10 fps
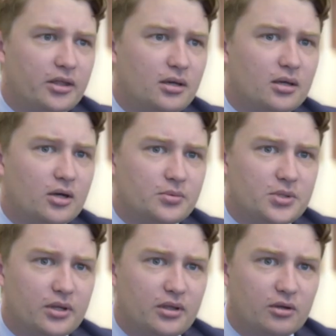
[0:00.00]
I think it
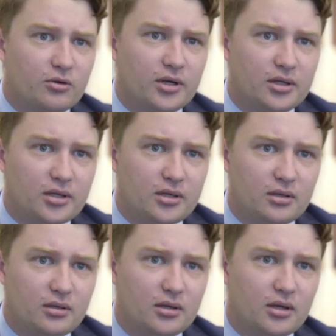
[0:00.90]
helps you to think critically
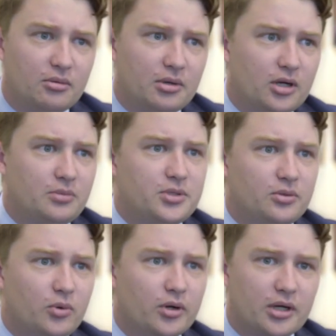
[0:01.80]
and it helps
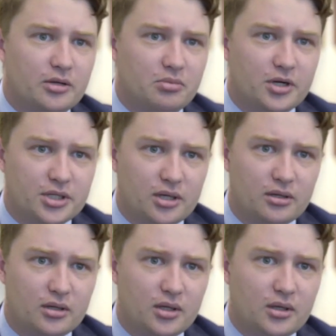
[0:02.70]
you to work under pressure.
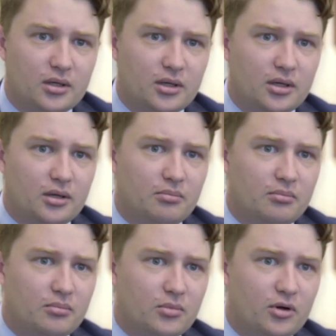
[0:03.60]

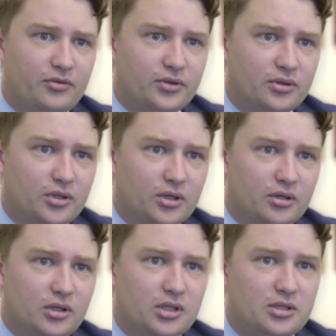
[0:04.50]
Often, you know,
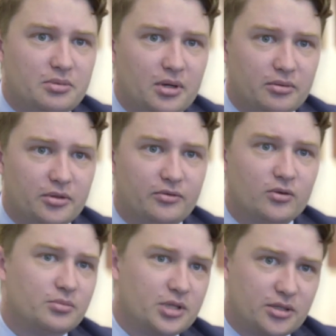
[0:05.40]
you need to be able to
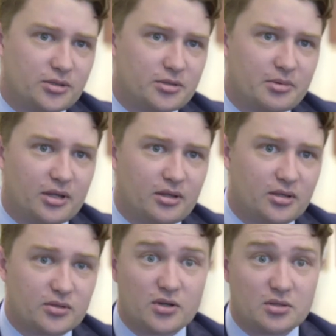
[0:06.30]
form judgments about
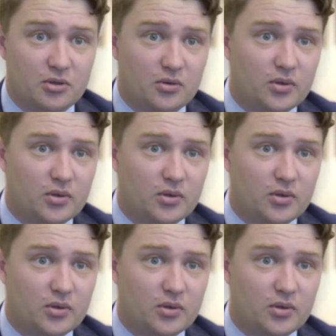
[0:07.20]
things reasonably